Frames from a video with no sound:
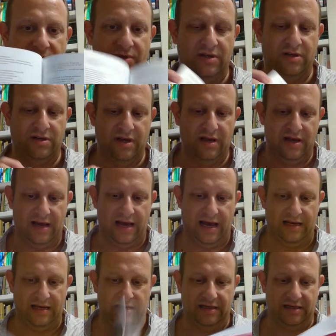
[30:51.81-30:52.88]

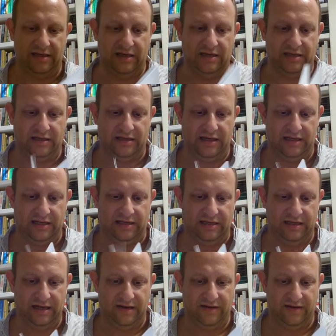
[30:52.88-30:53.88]
it's fun in